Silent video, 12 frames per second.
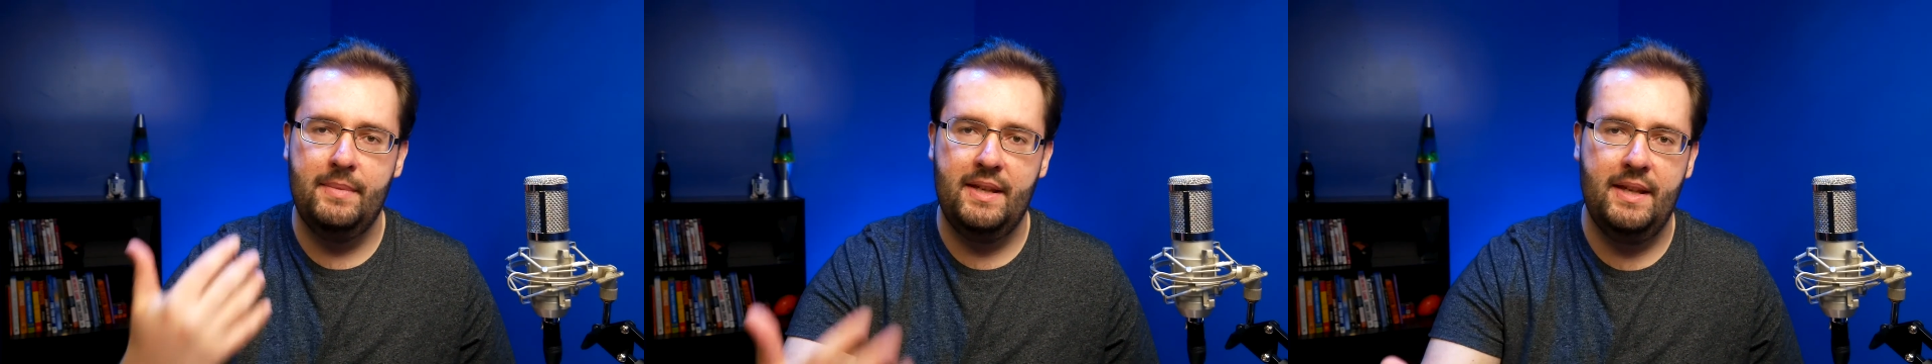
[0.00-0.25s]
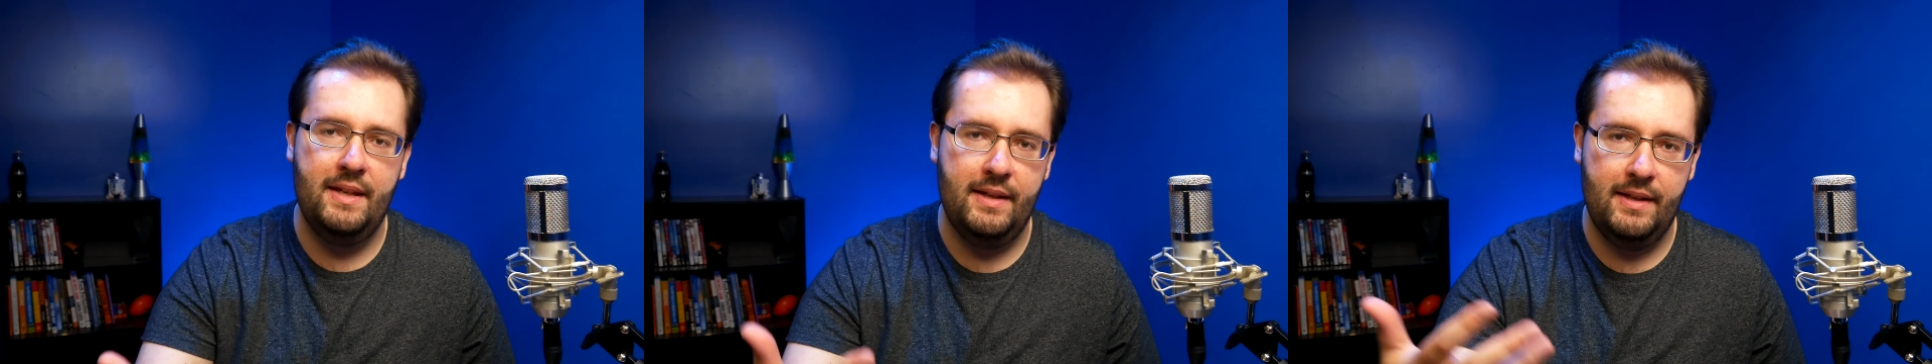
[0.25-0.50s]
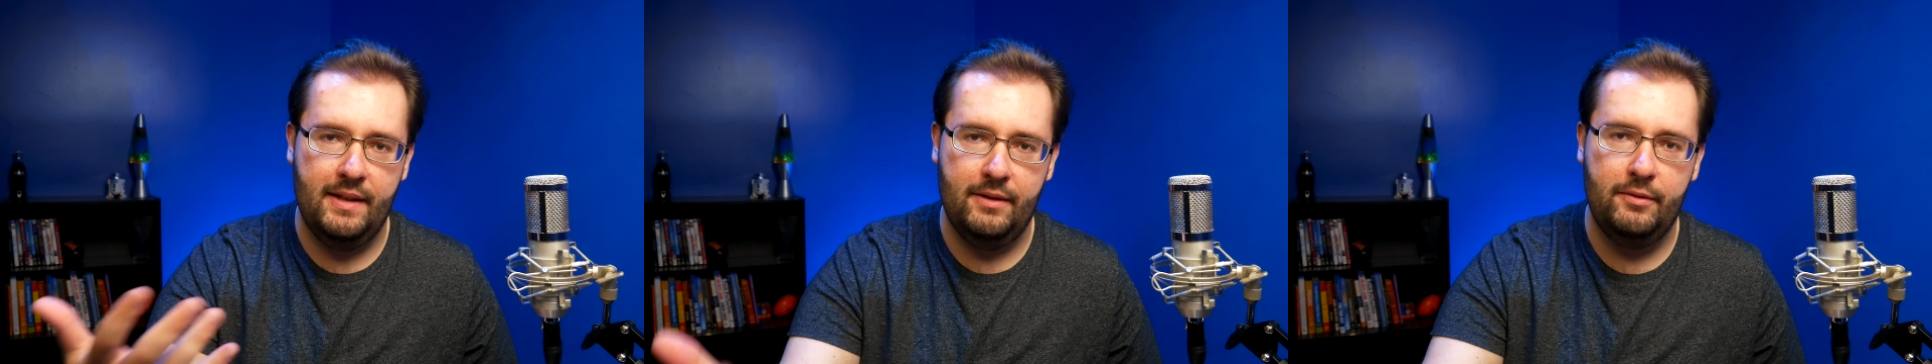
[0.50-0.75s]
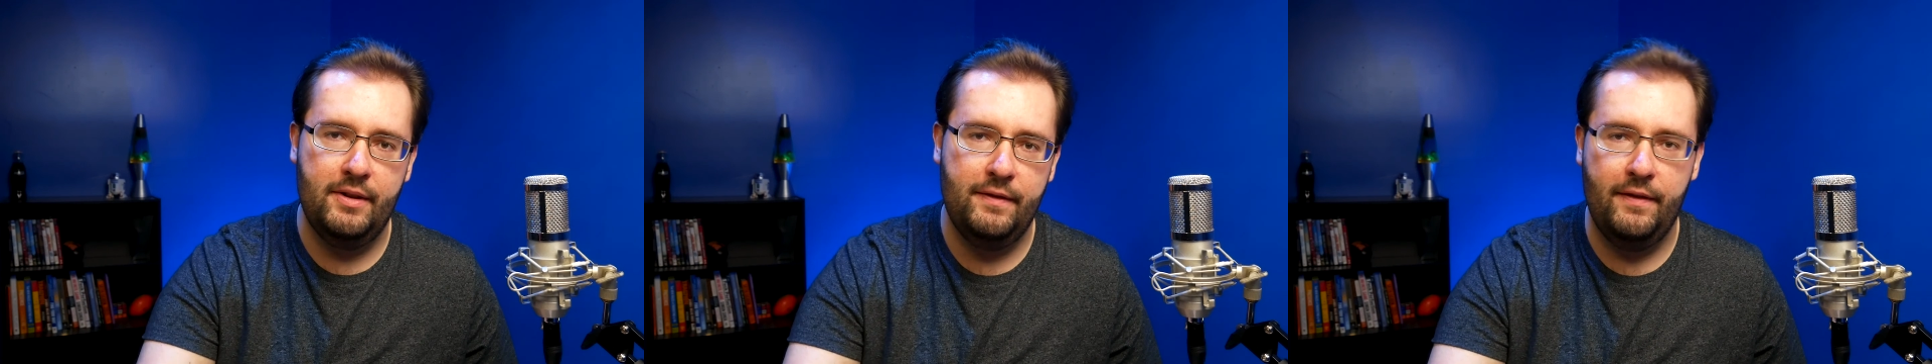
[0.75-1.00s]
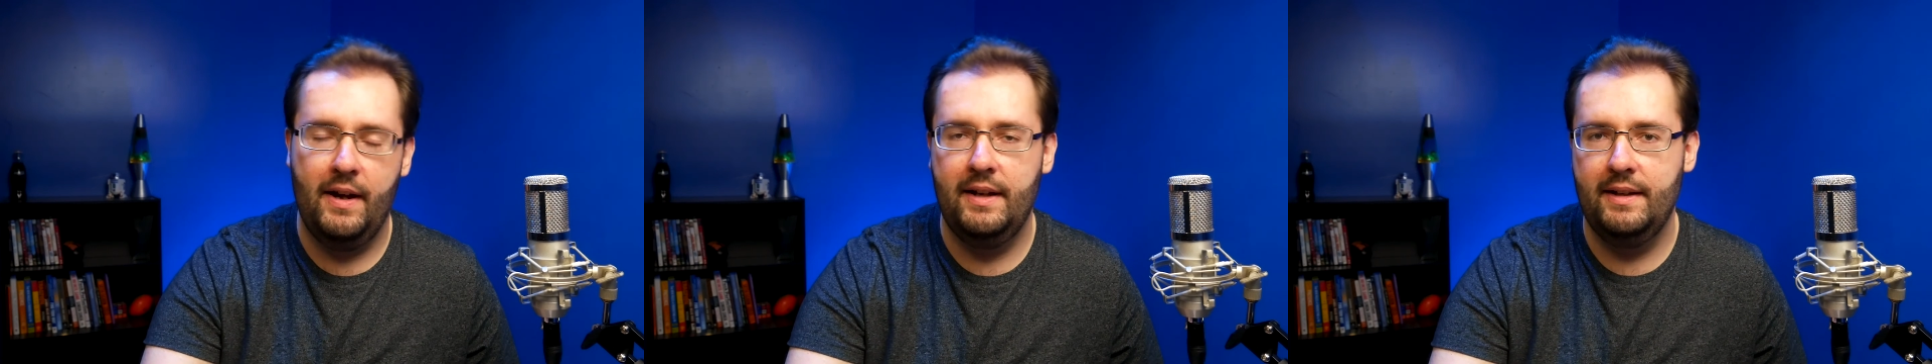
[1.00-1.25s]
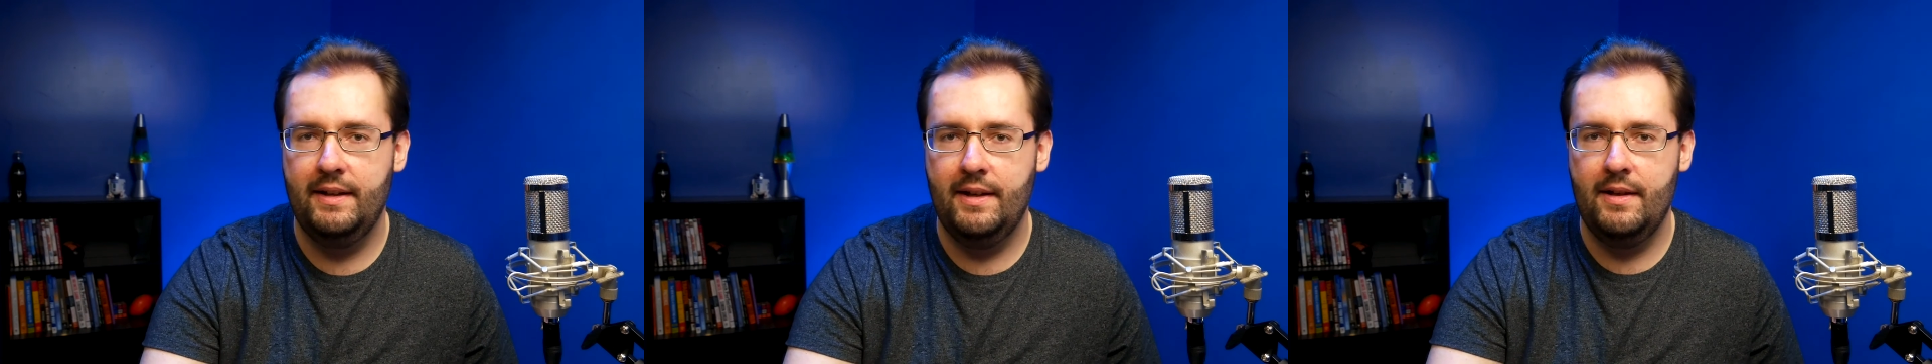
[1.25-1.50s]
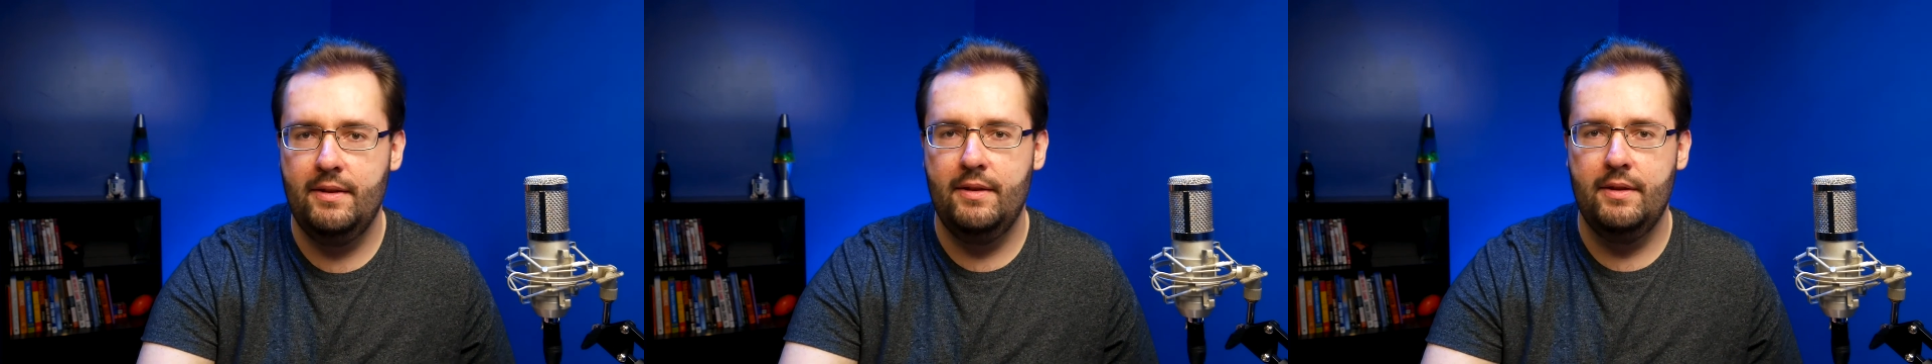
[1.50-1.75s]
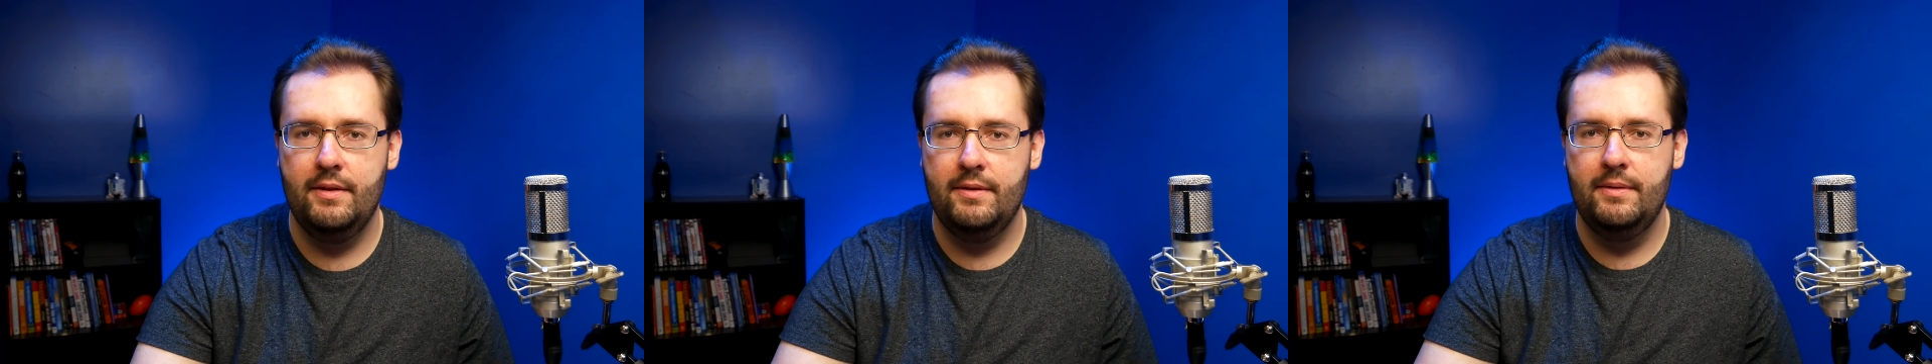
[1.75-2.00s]
keying and refining
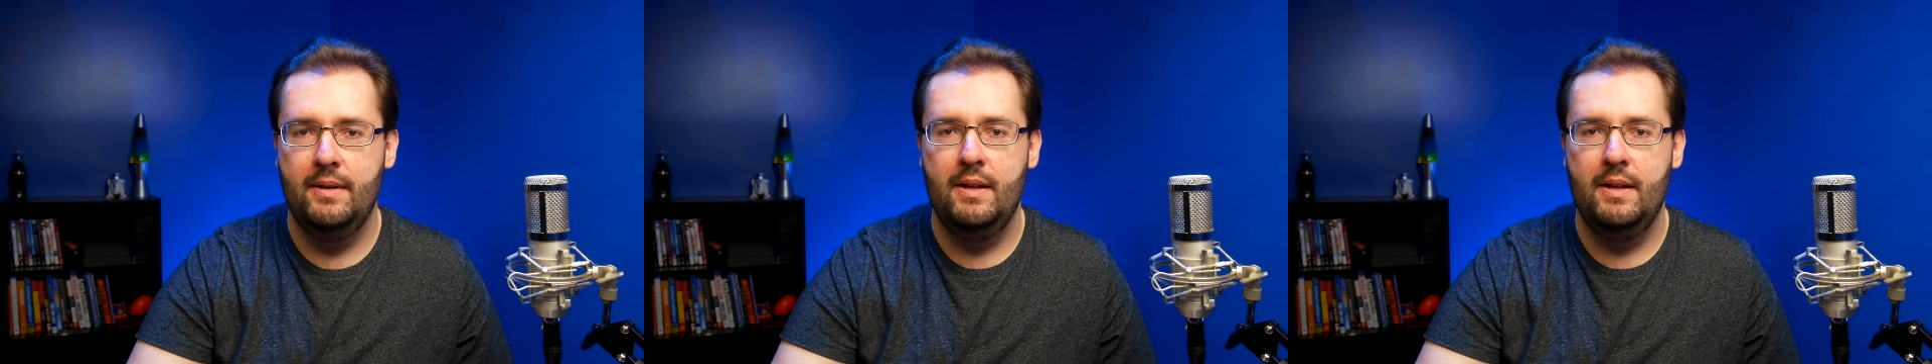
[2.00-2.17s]
the